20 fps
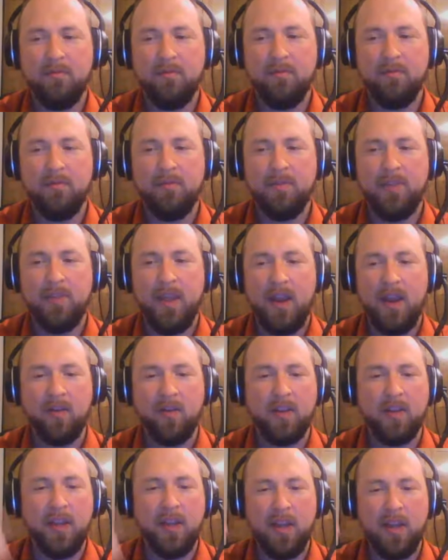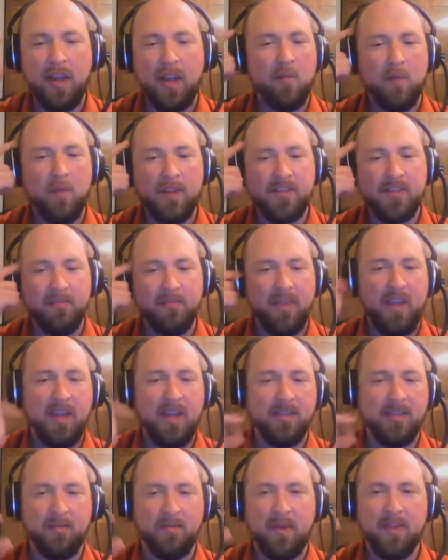they aren't kidding when something
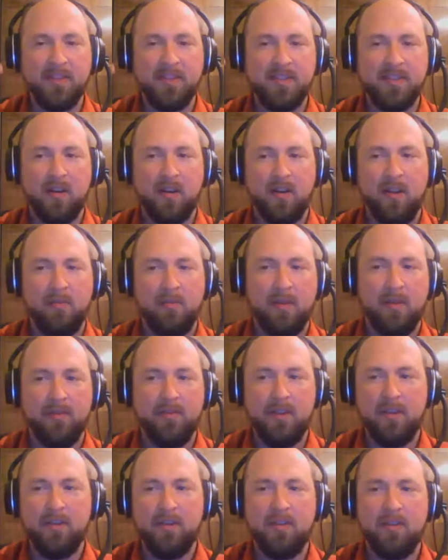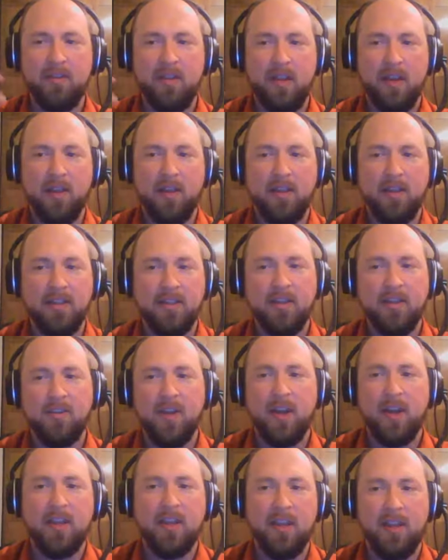has a red skull above it. Yeah, they're
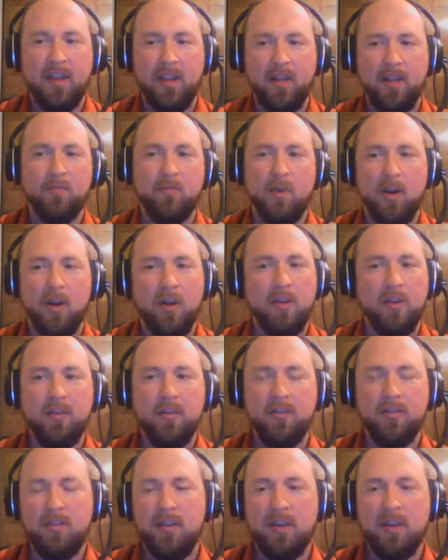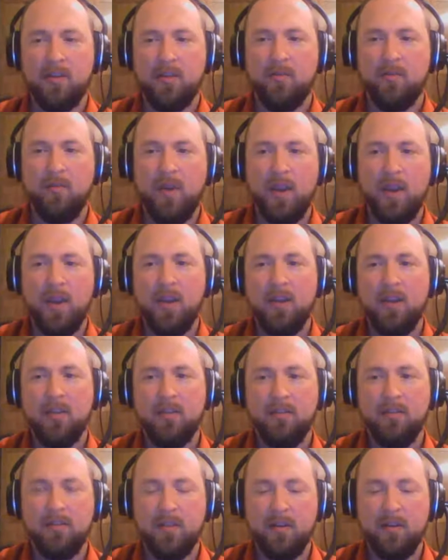not kidding. Run the other way.
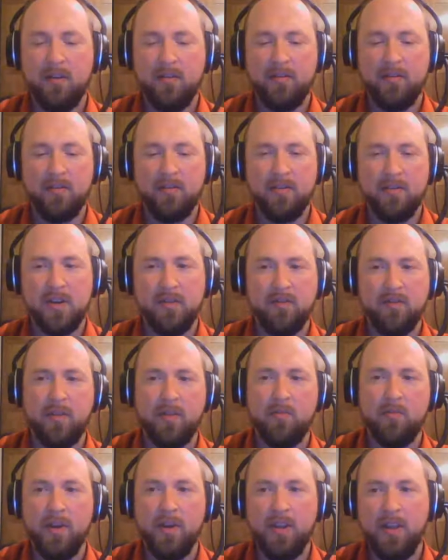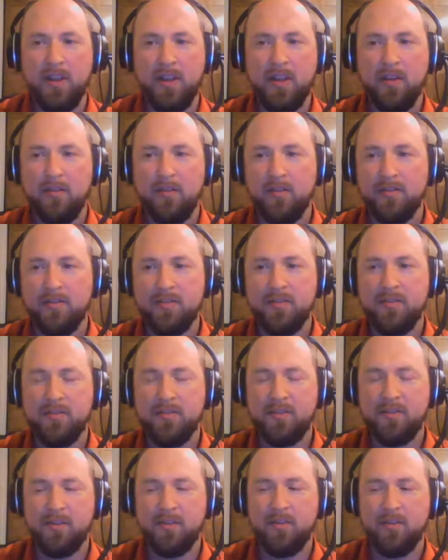They're generally one-hit kills.
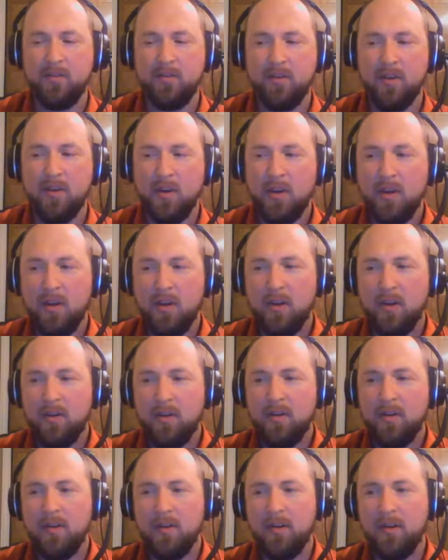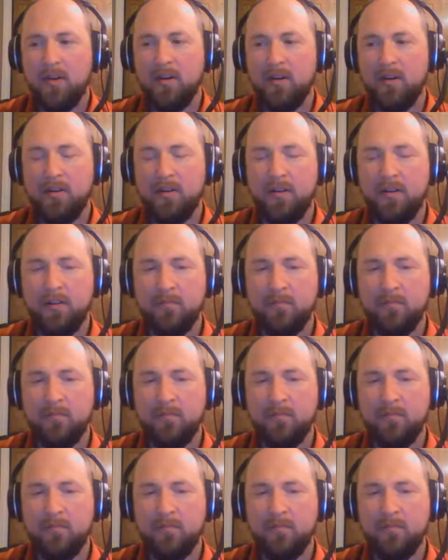So, but